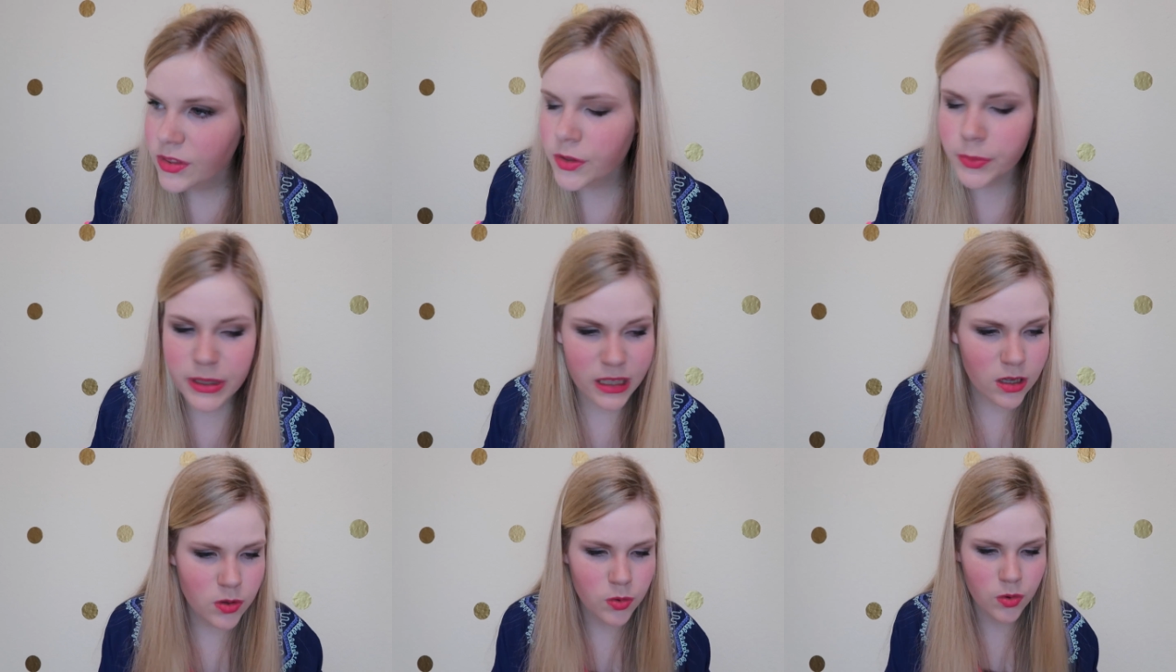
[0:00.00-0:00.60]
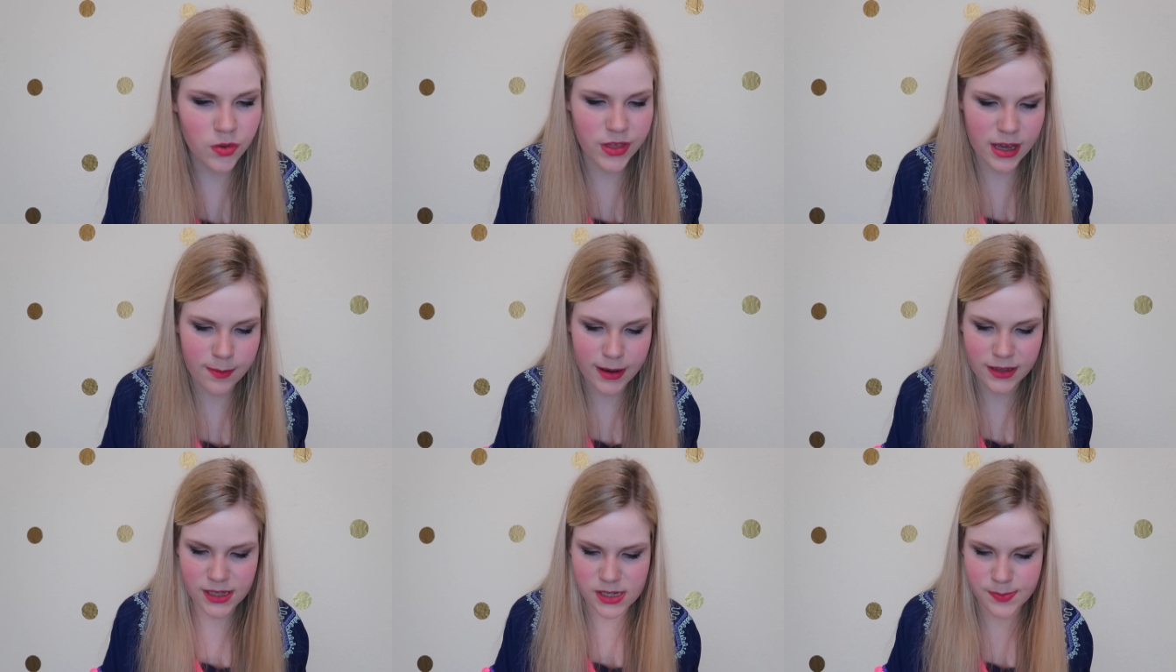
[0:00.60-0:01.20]
the really cool thing
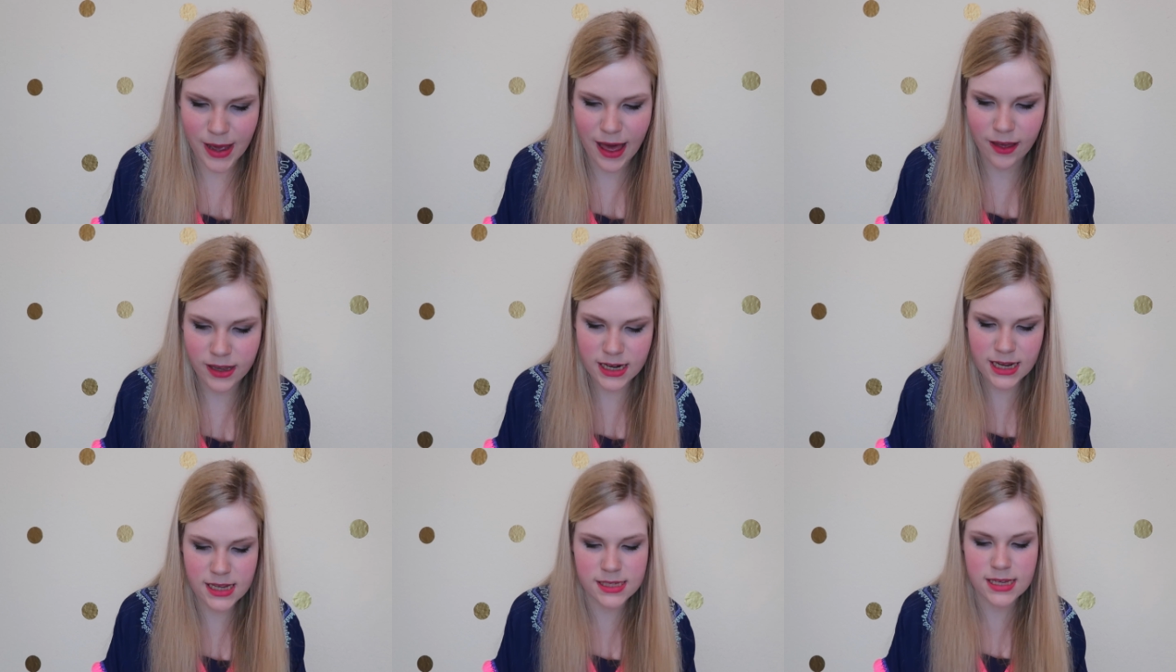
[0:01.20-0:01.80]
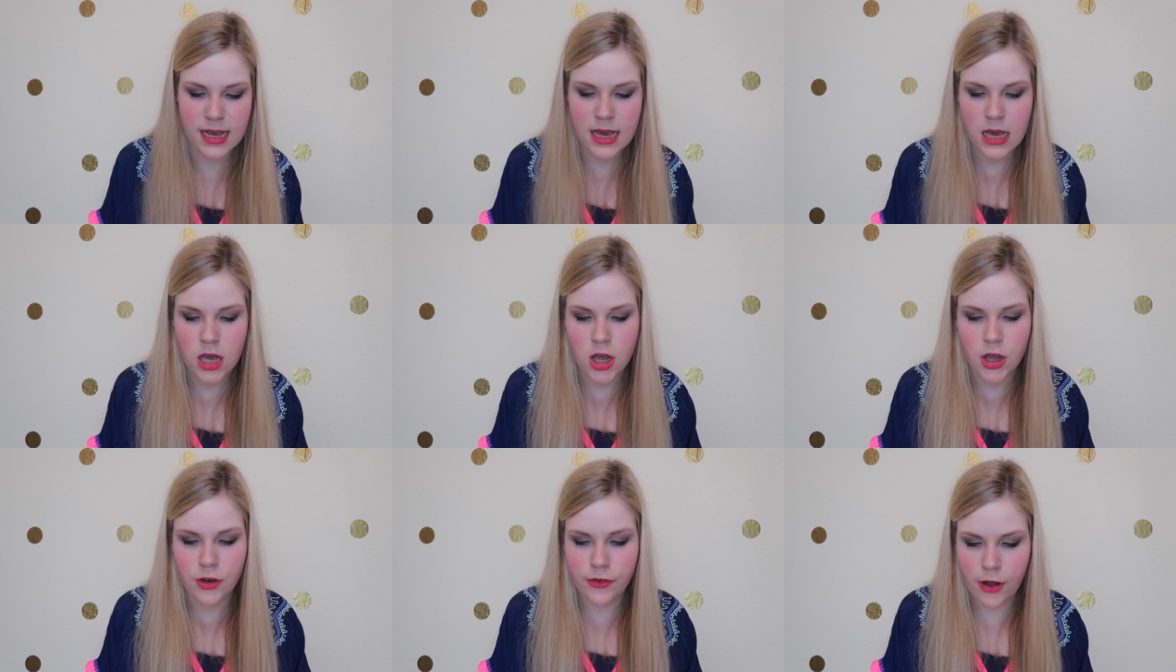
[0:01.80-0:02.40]
about this palette is
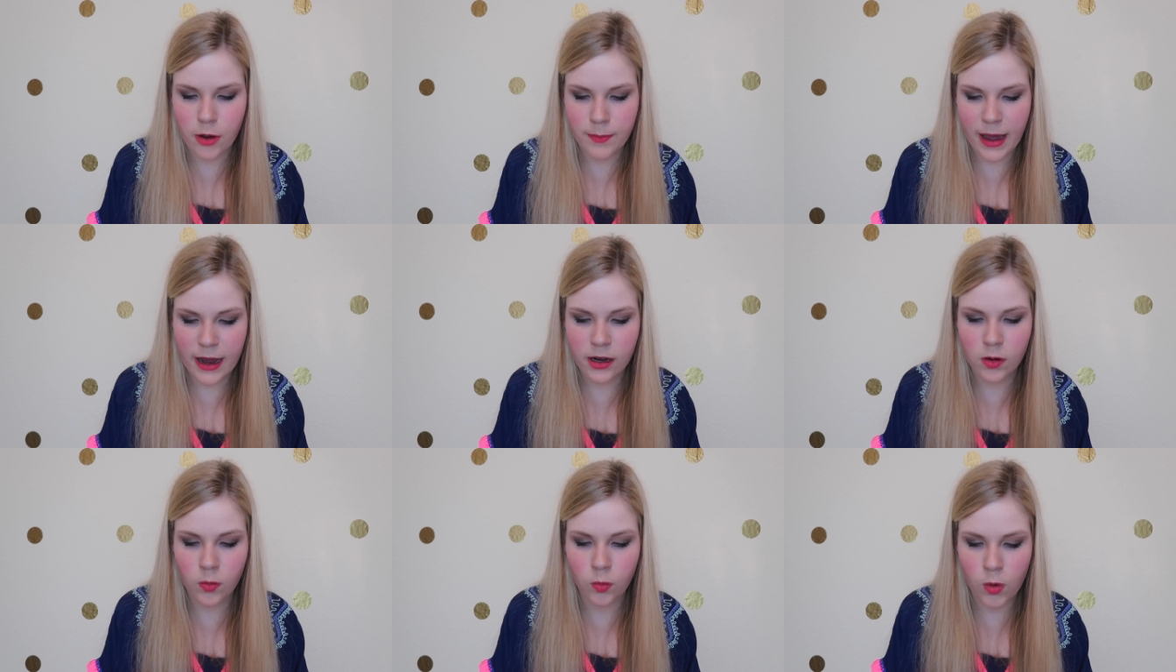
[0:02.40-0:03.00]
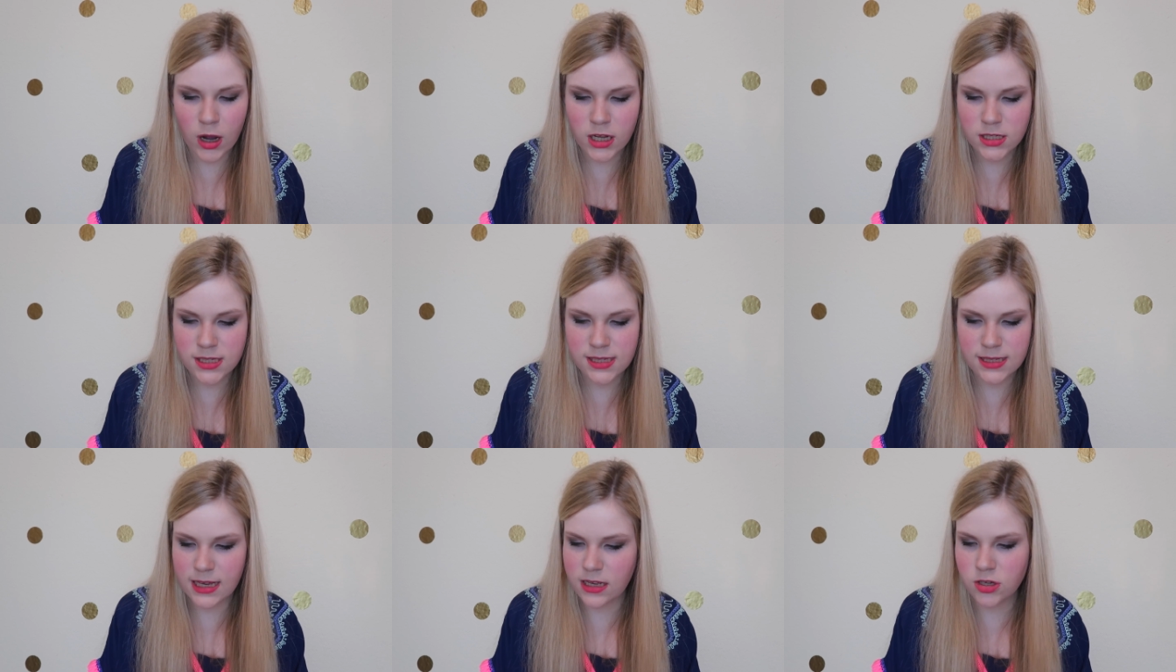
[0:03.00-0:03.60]
no matter what
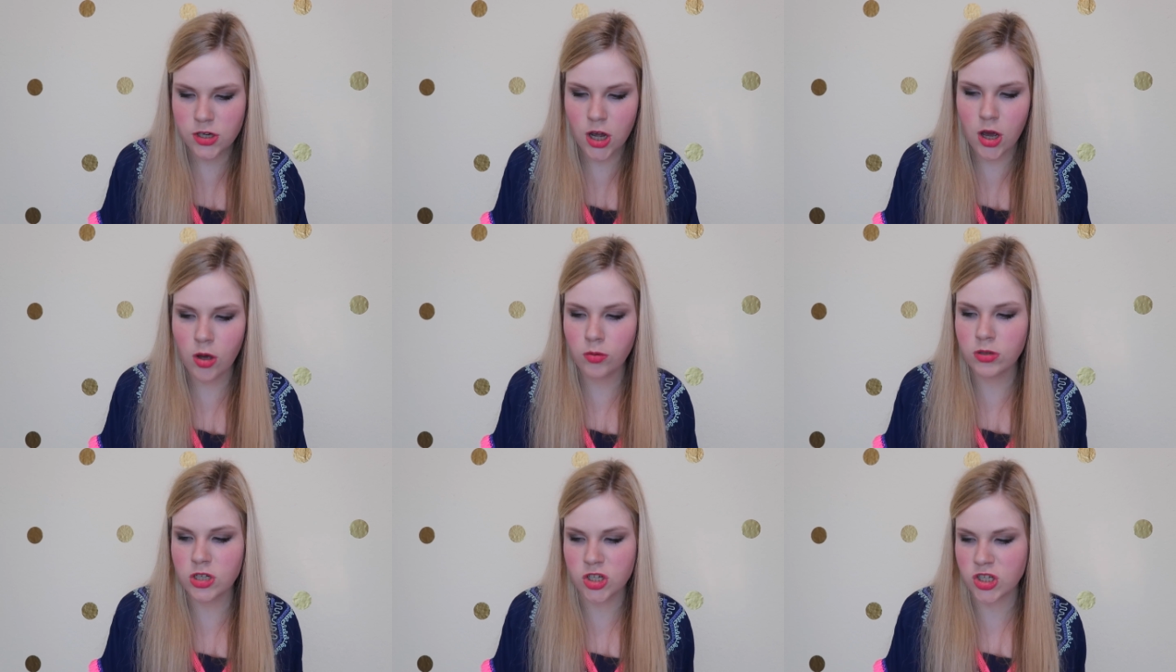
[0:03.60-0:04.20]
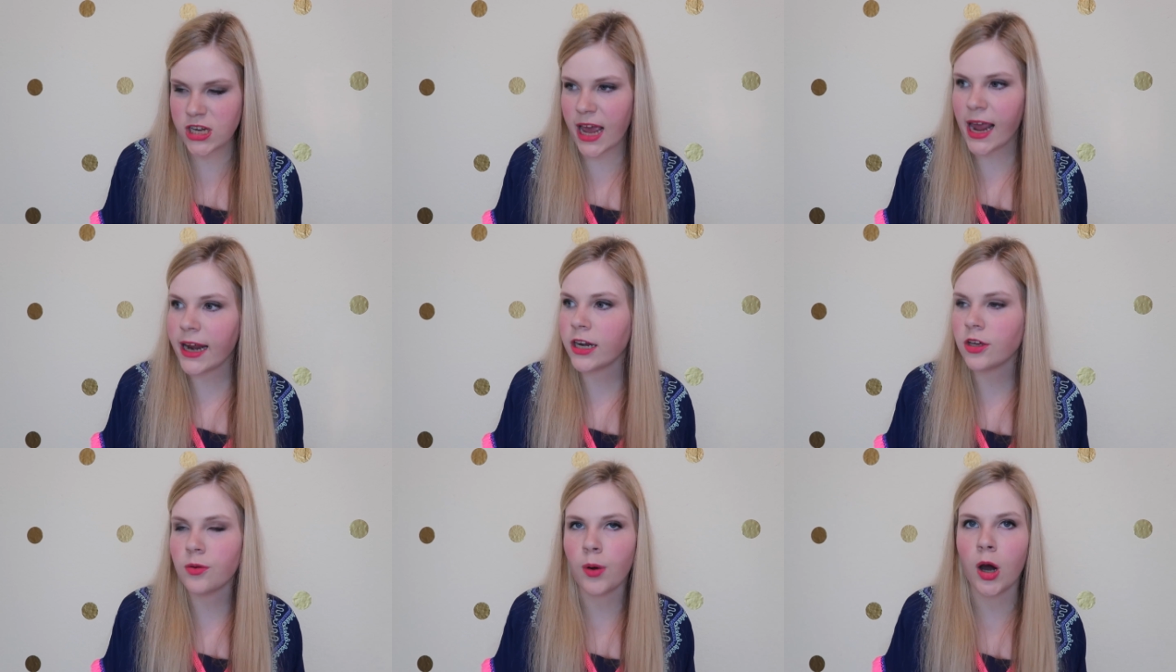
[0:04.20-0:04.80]
skin tone,
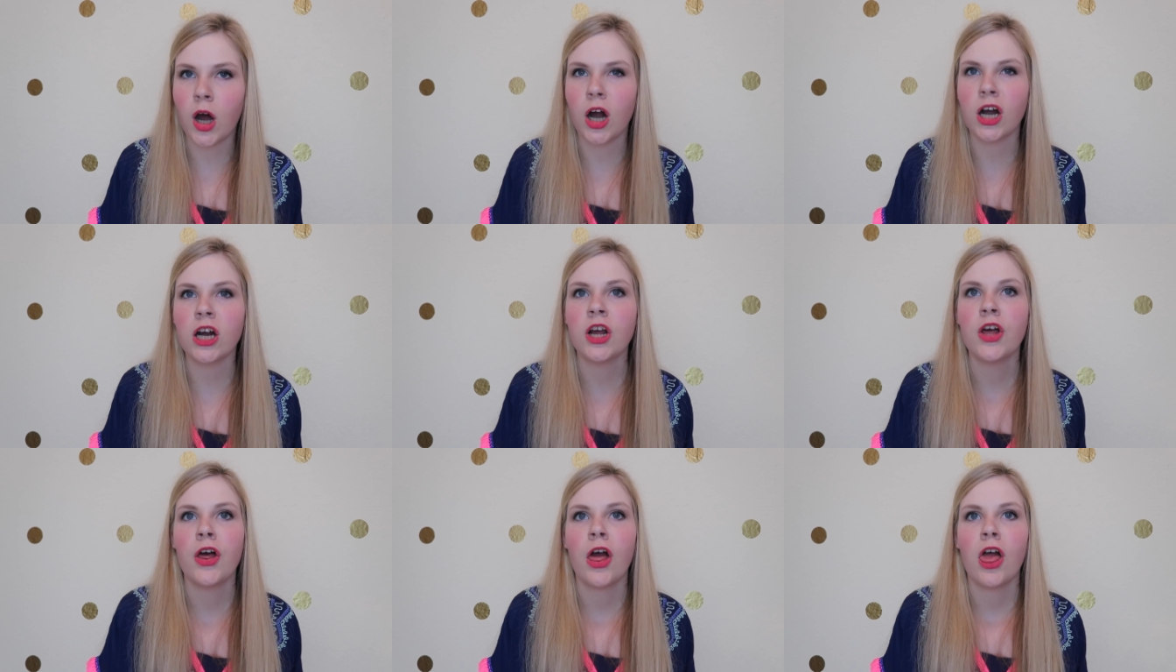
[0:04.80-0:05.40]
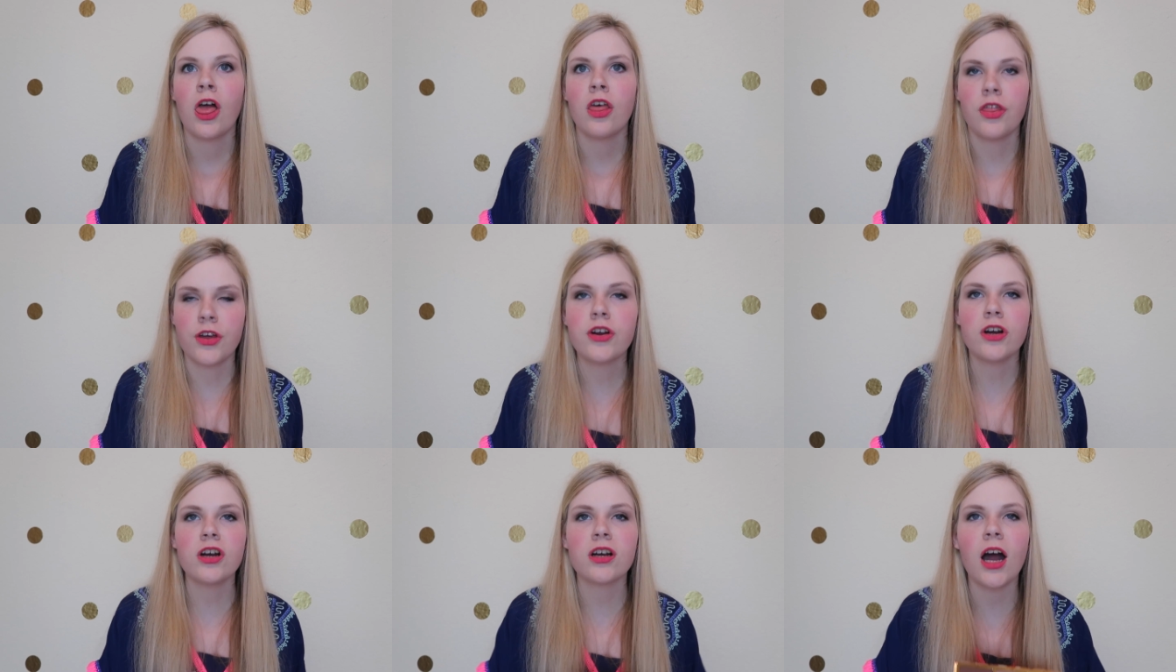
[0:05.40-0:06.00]
shade you are,
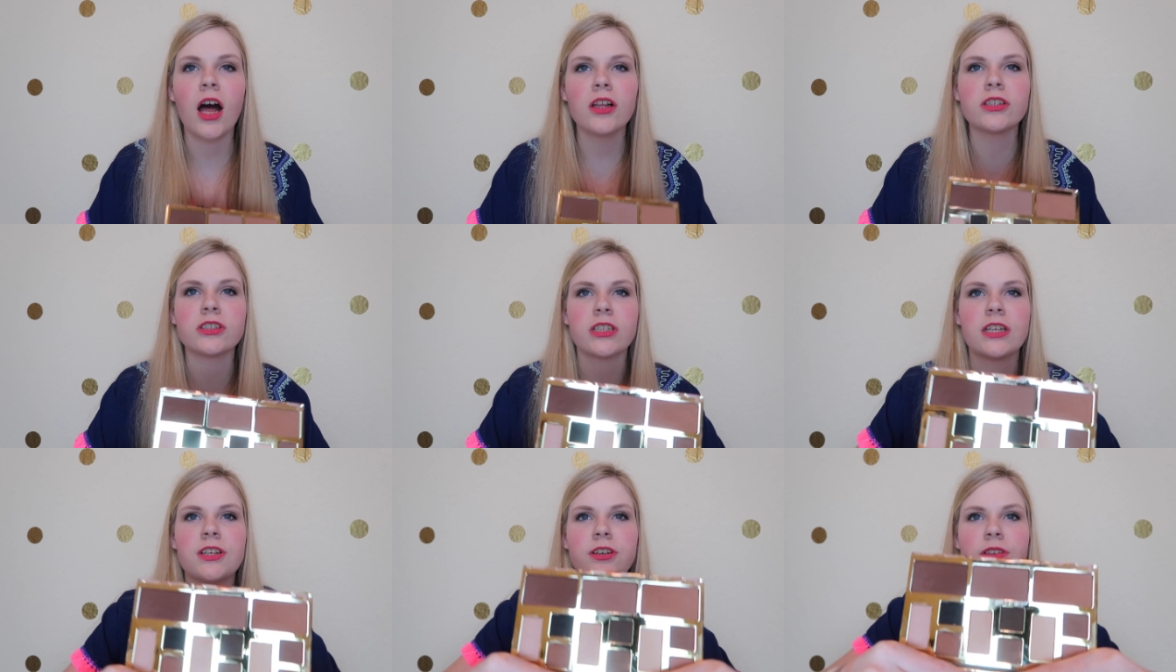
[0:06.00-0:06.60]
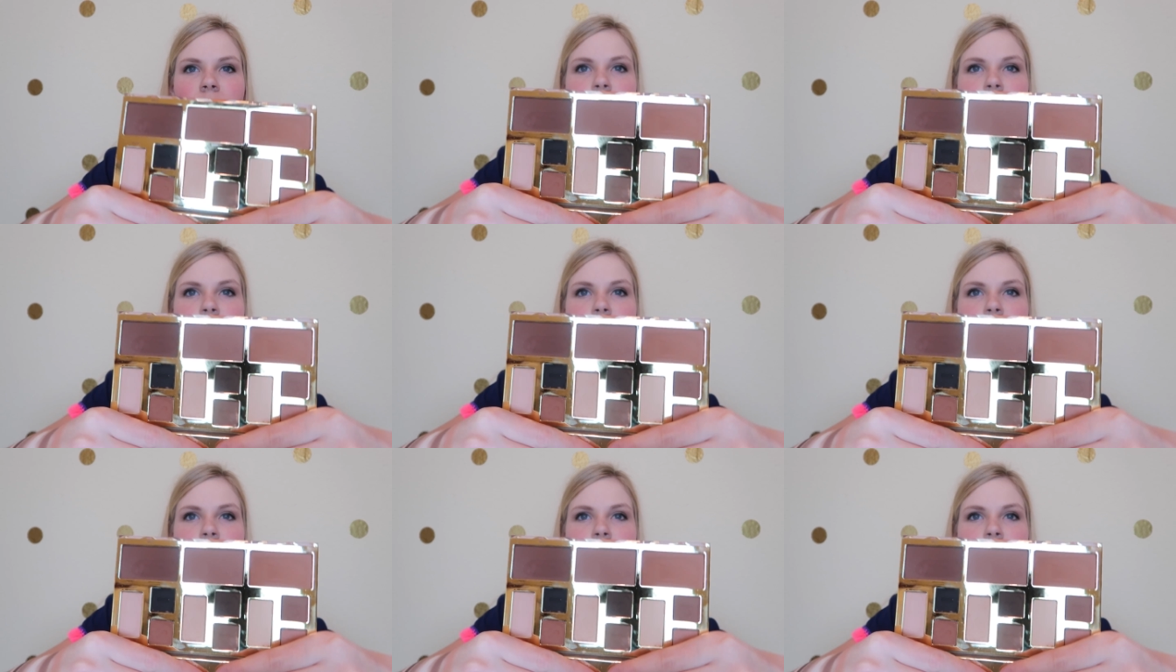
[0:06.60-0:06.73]
there are colors in here